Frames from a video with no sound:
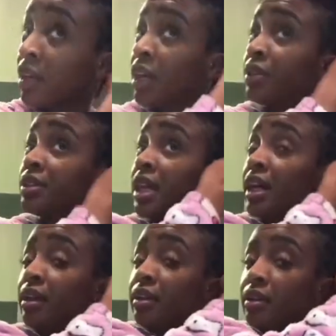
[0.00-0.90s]
Other
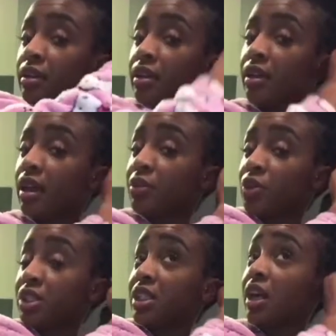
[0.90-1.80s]
side, I'm
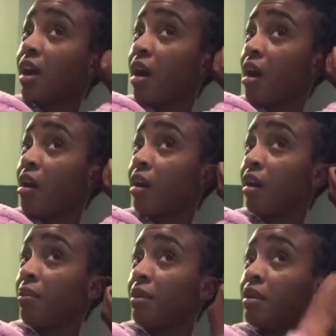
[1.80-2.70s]
twisting
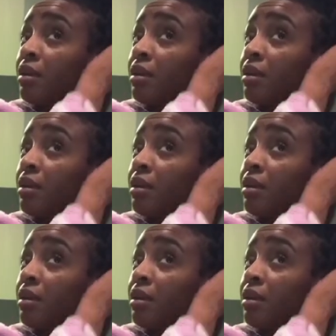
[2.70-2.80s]
up.